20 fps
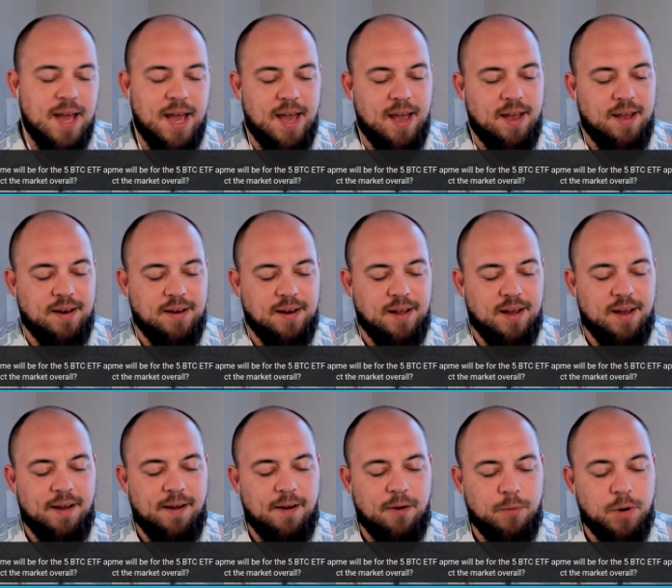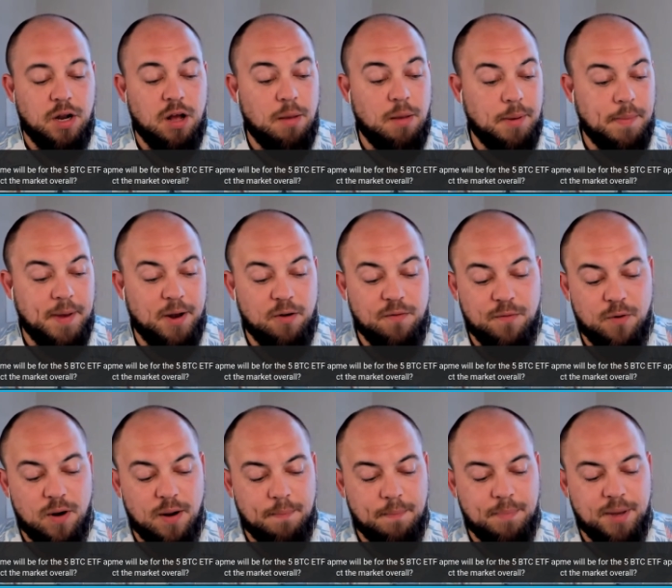and we'd all be better
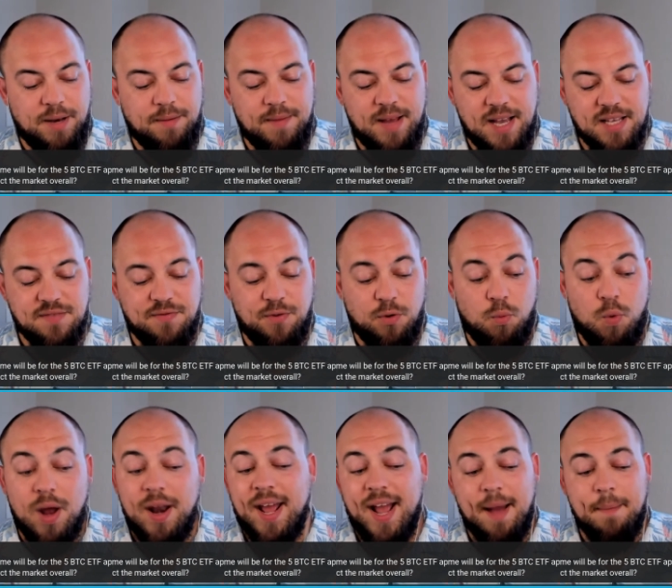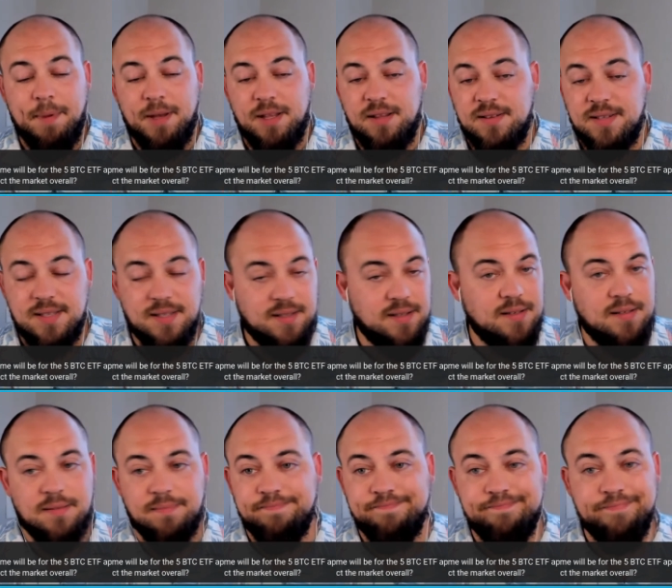for it. But as for what
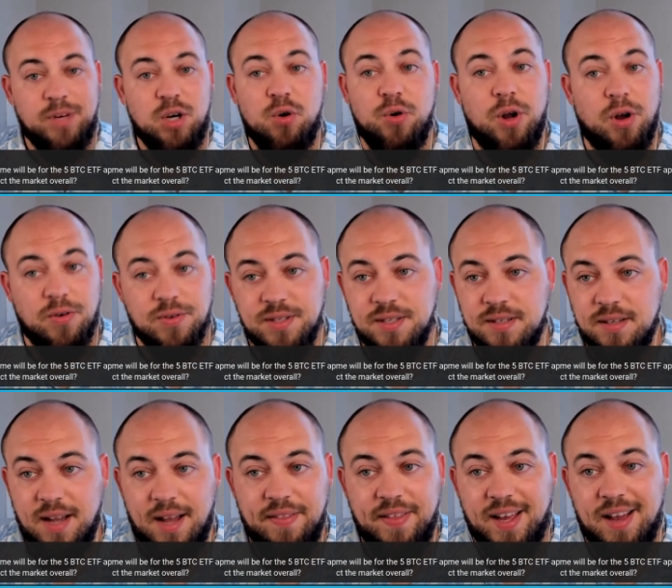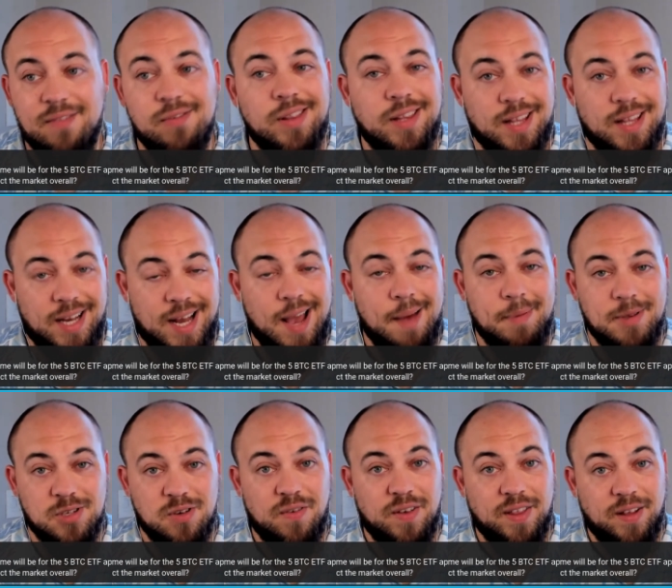happens, who knows? I think everything that
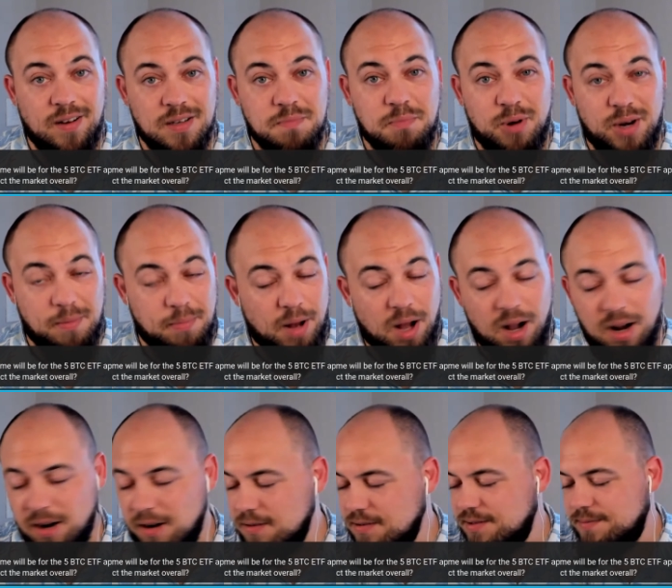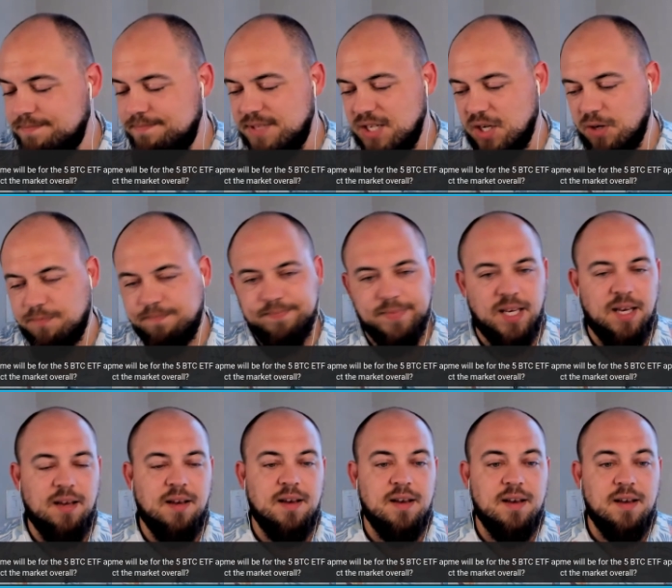happens over there is pretty bonkers. So
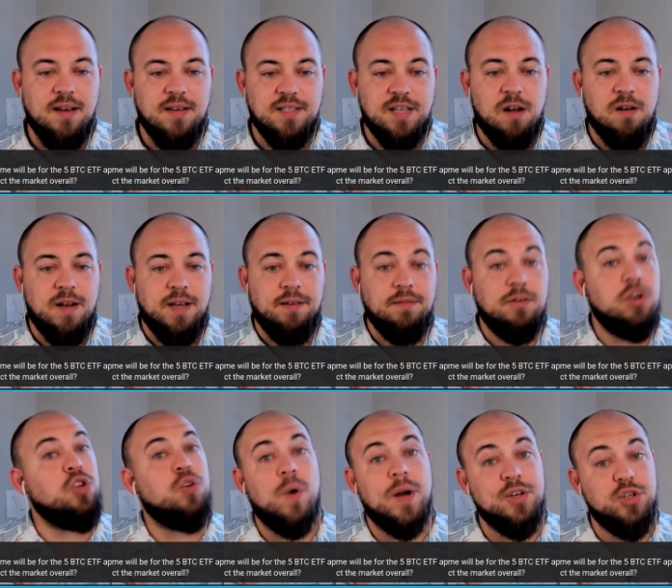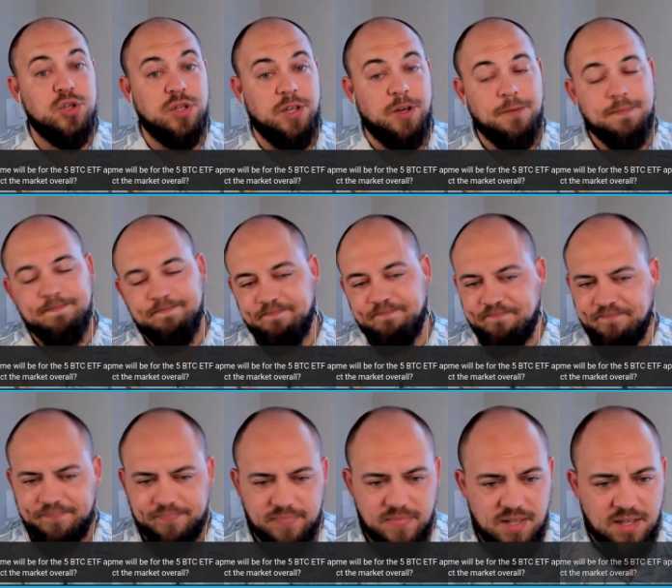sorry, good question though.
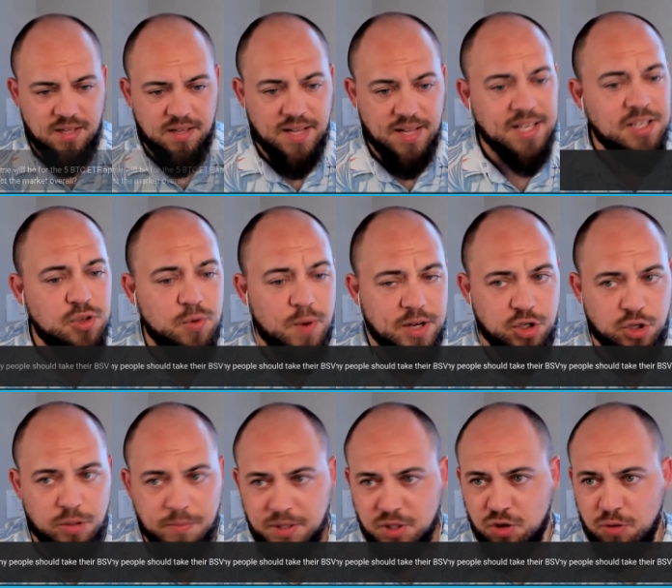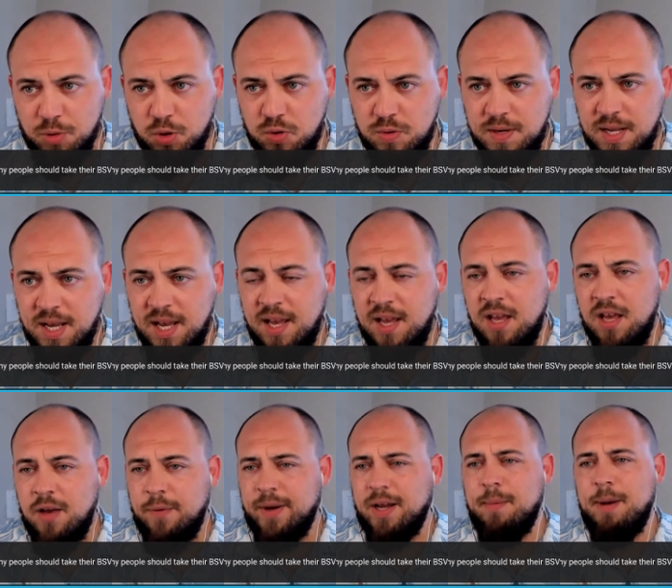Next question, Mr. Moon.
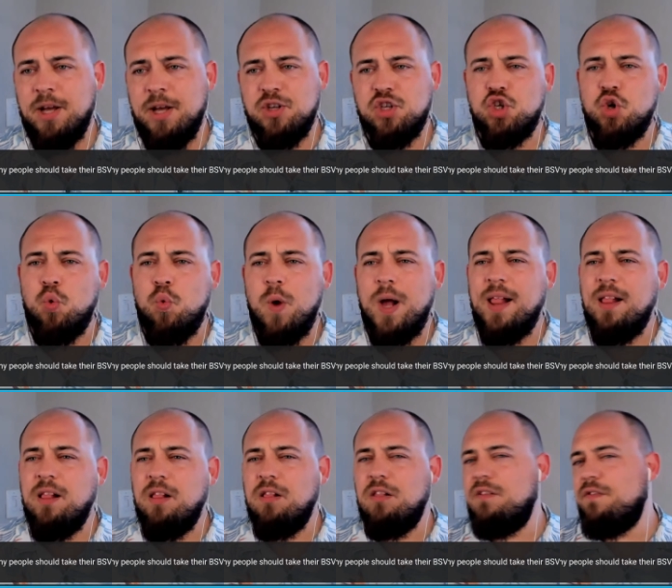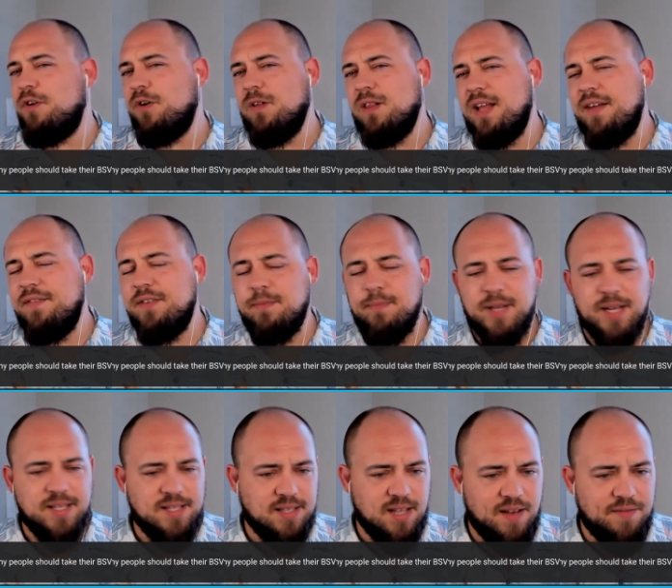We got about 12 or 11
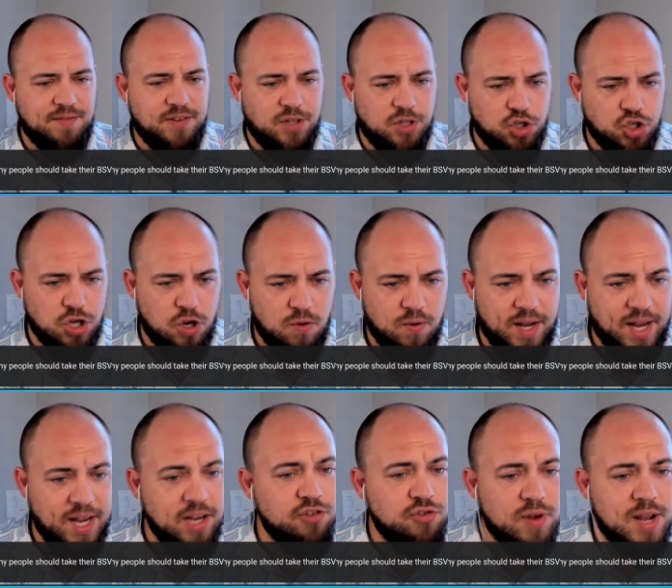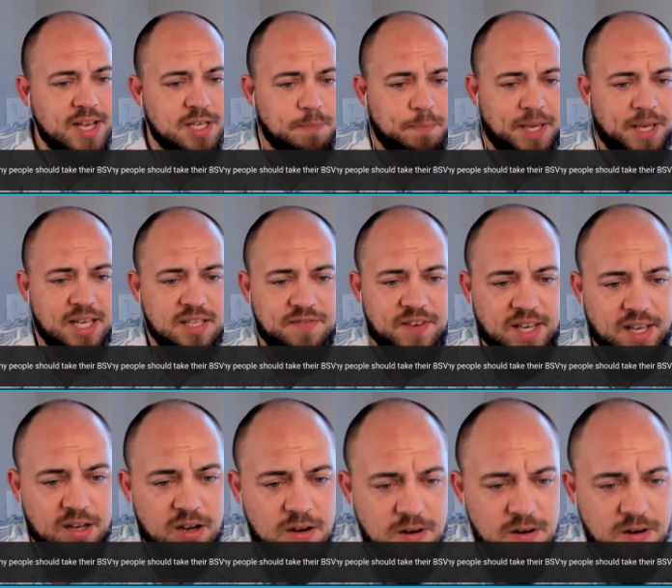minutes left in the show. Andreas BSV,